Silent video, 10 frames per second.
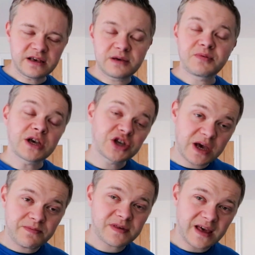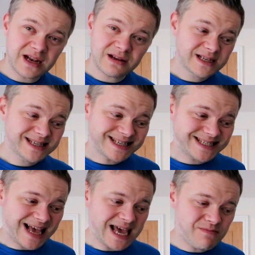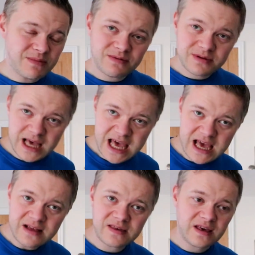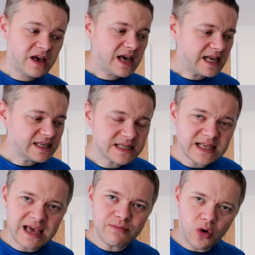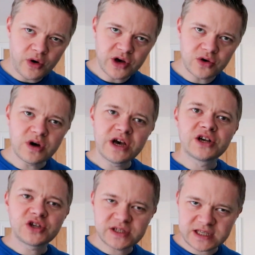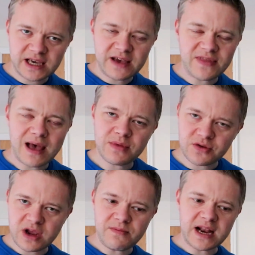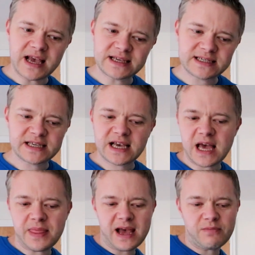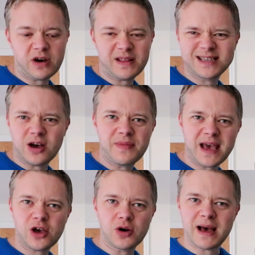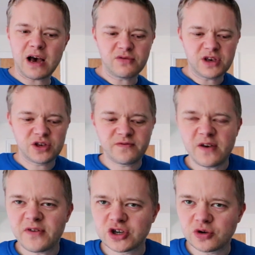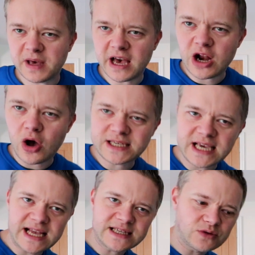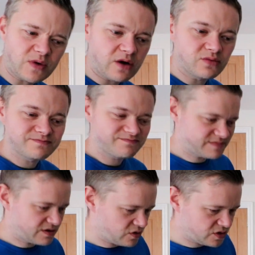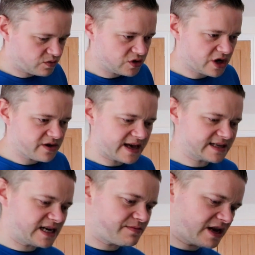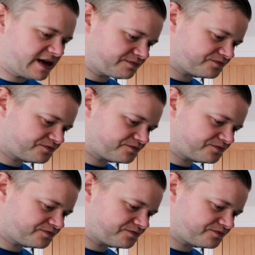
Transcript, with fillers: you put your chips in to the same heat, into the same oil, just to give them 3 minutes, and then by the time they come out, your fish will be at a nice heat as well. But we'll show you that in a minute.